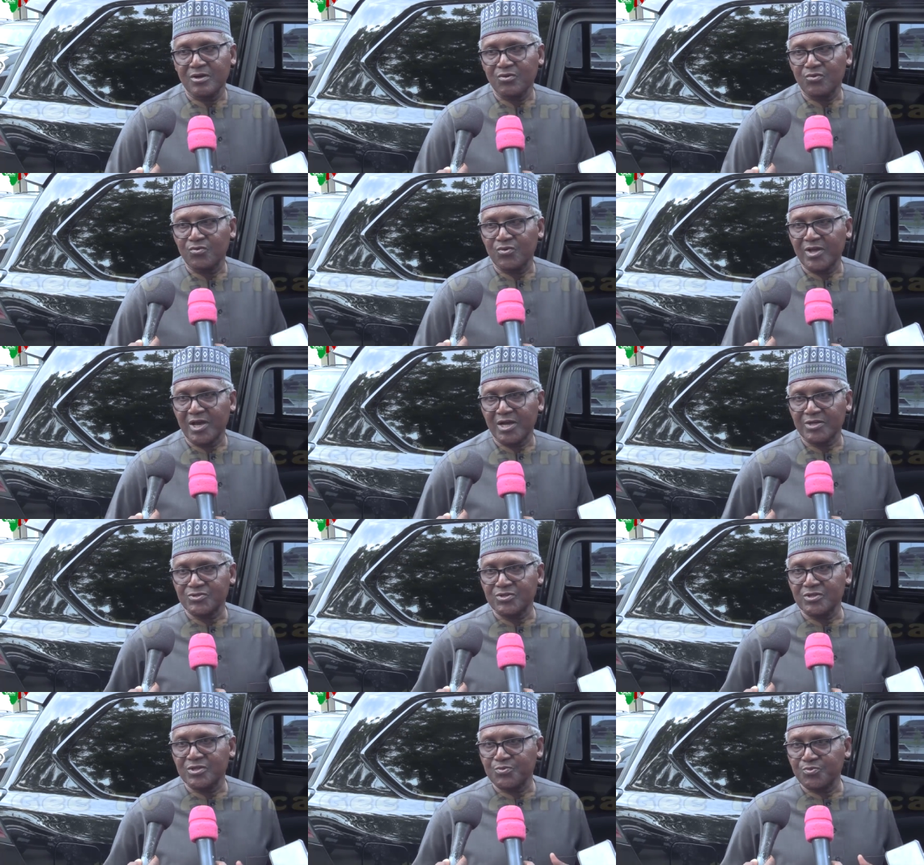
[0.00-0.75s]
we
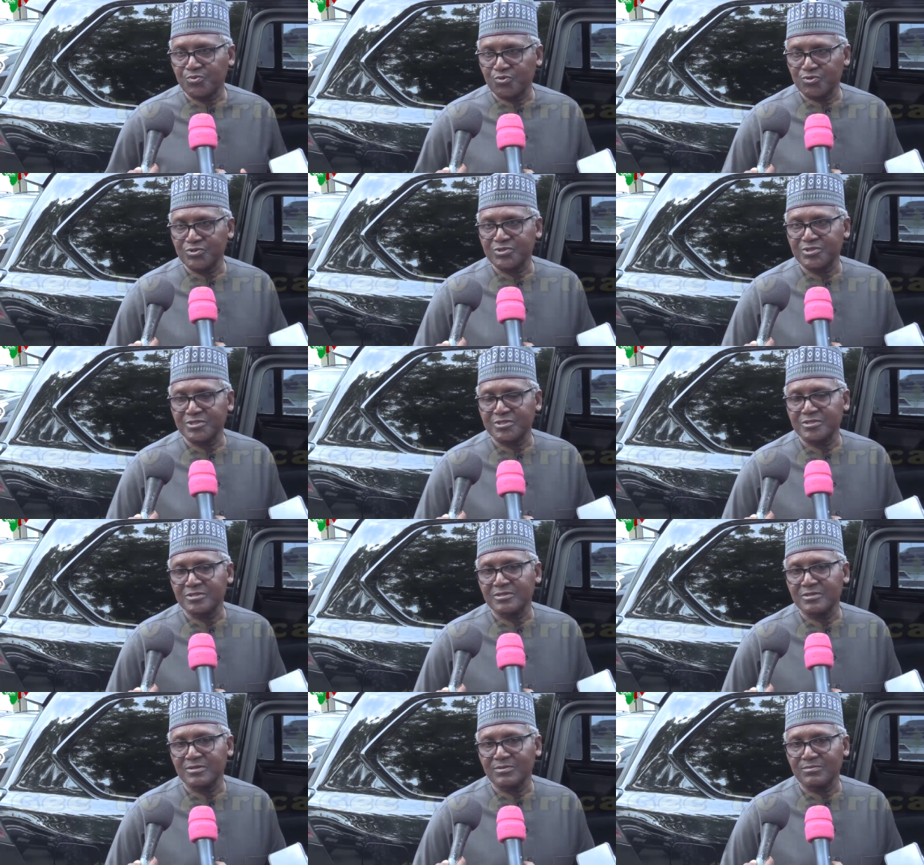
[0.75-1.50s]
actually
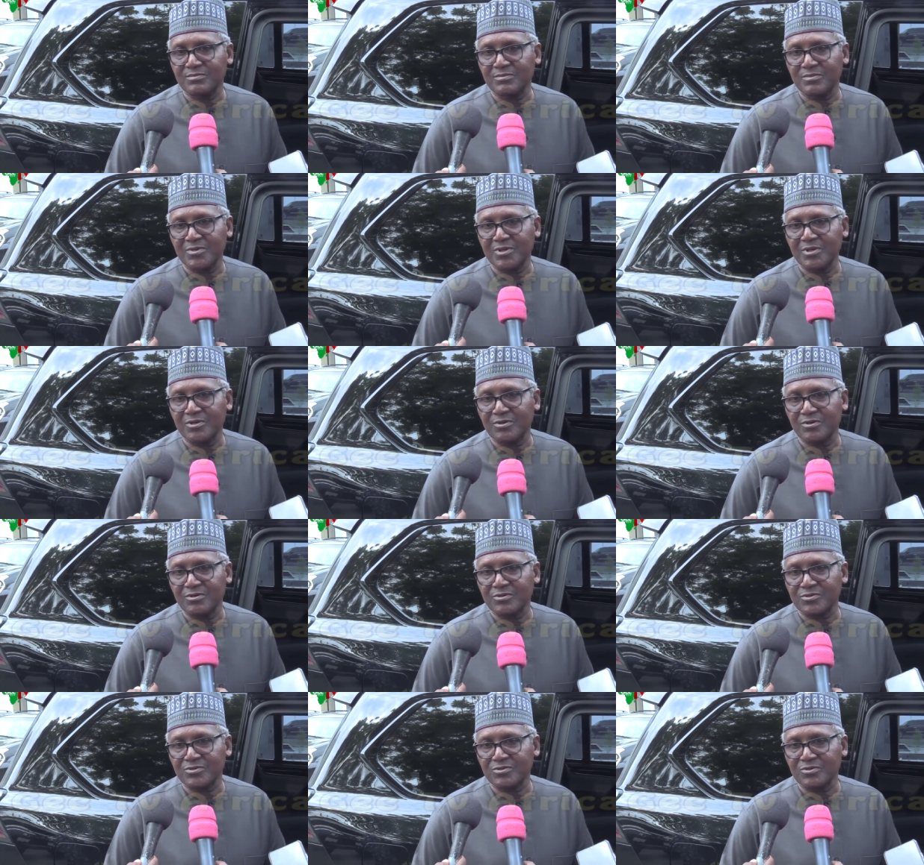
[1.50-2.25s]
pushed, you
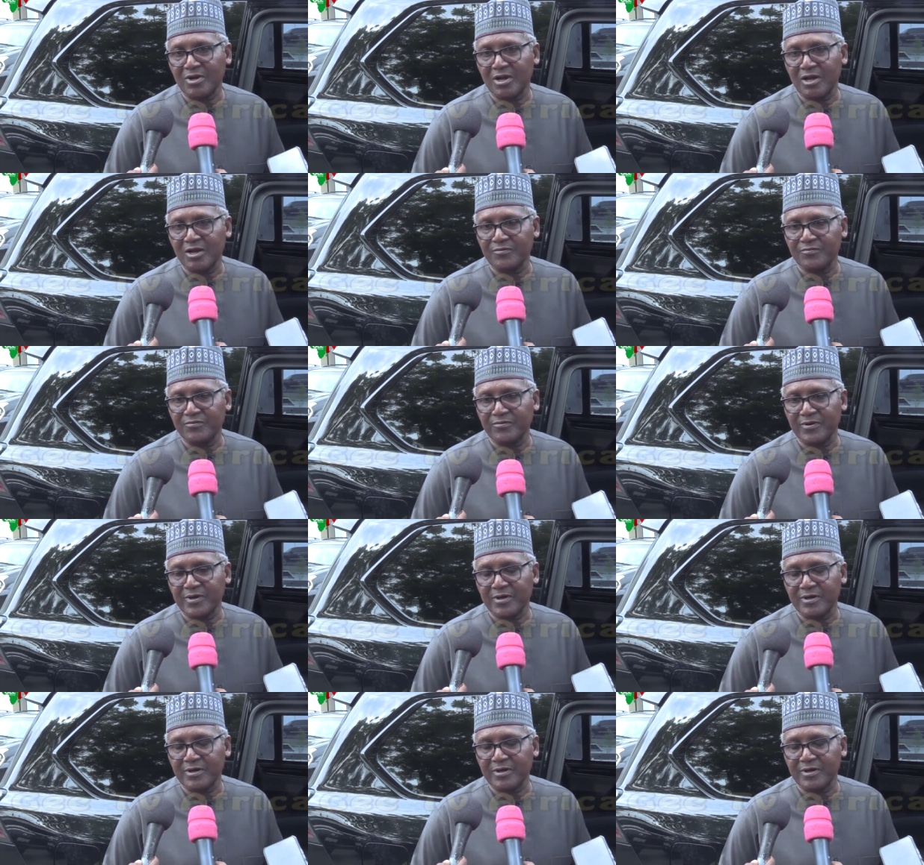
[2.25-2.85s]
know, to have